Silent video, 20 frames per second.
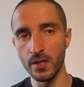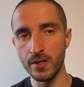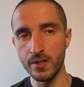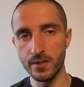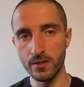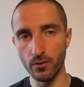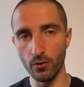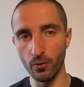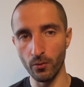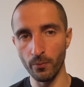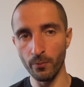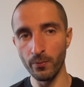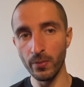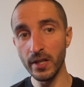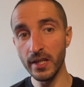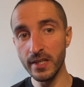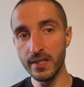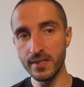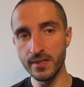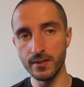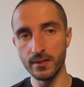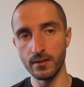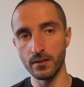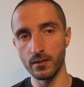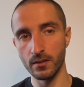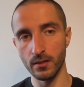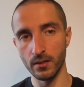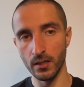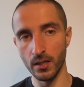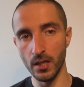So please
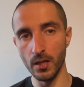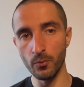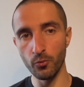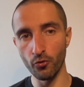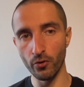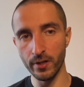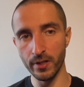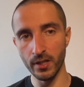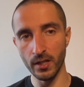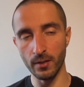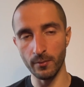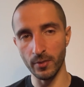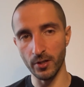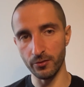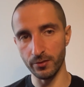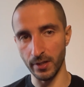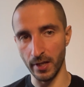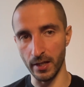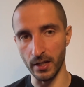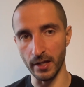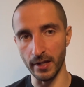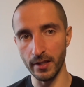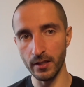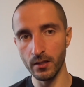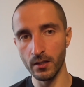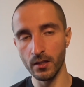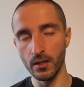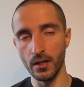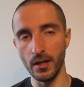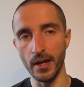keep learning about AI
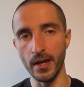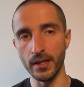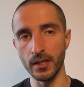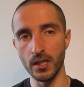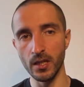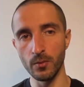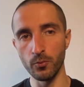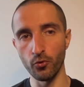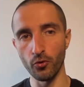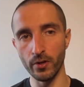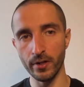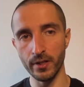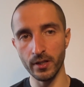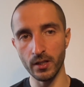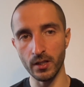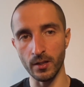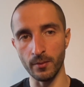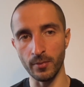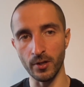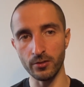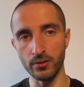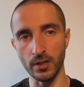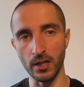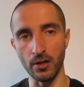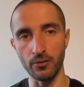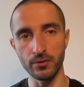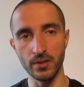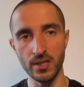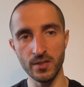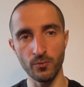and keep worrying about
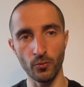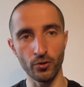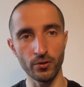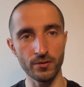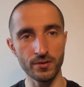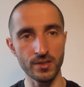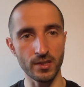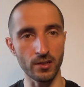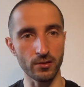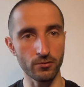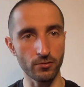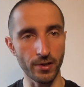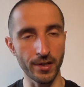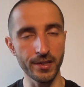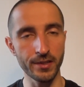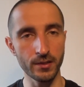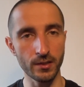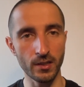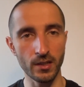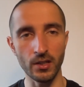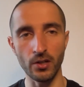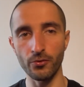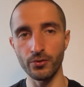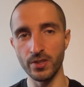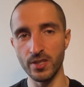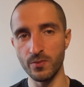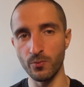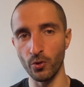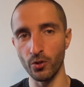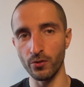how these models are trained, how
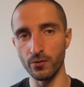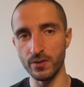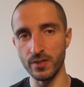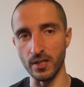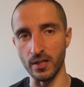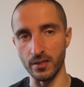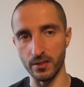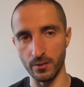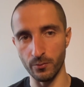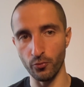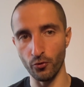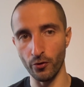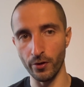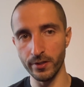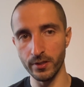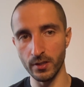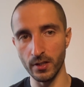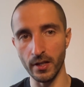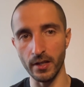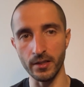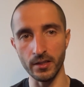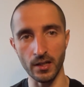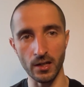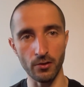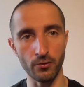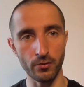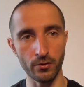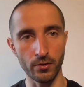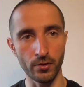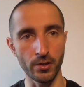these models are deployed, and
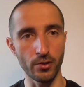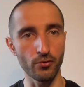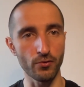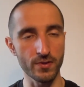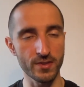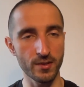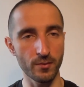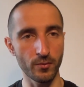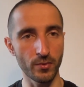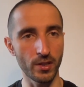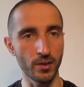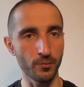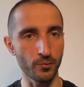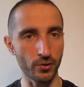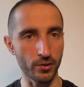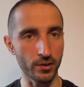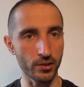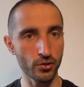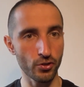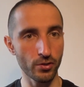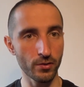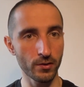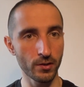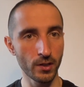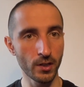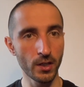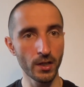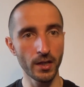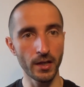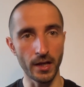how can you use them in production,
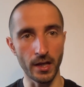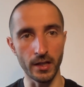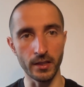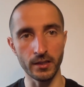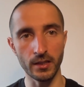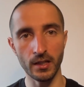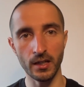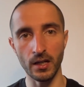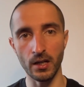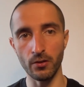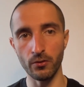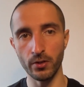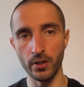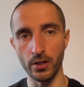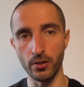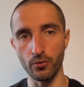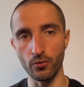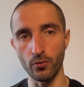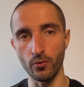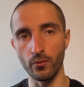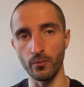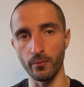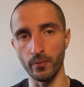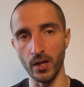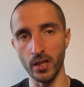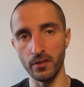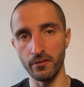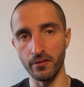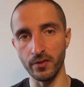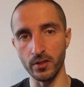and how can you
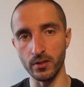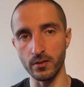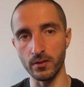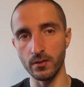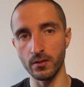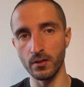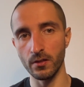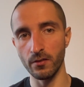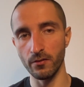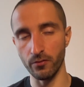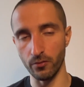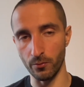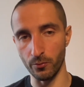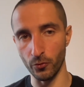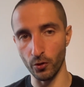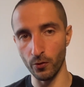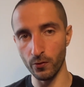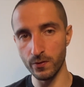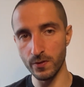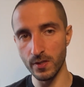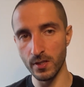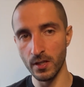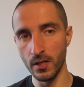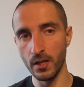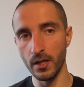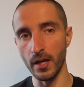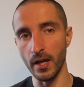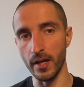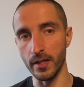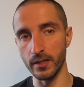benefit from those,
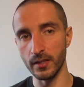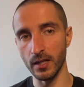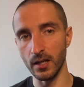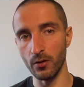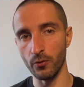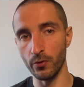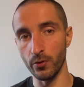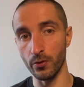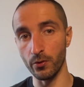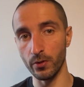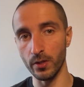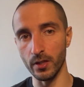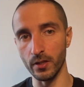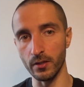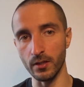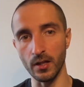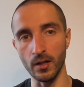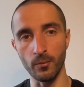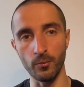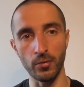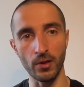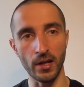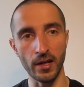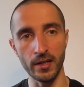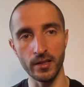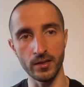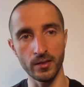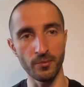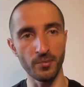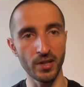and how you can
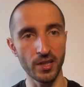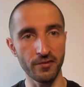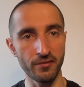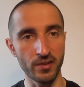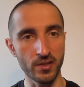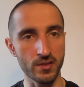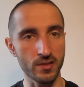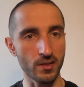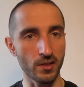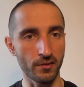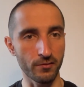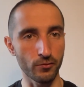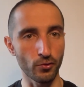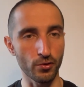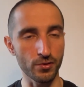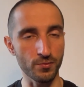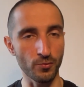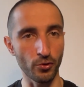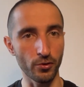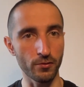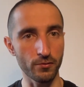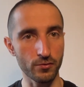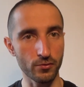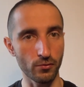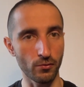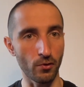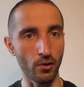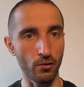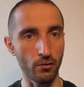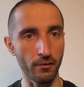apply the benefits of those models
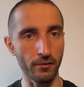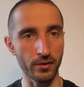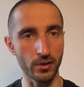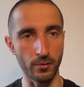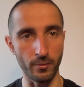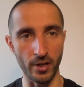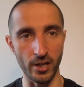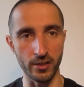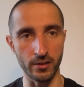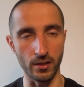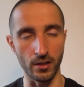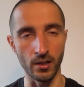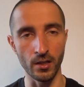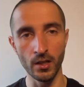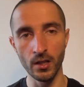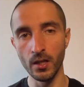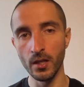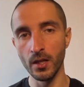to all of humanity.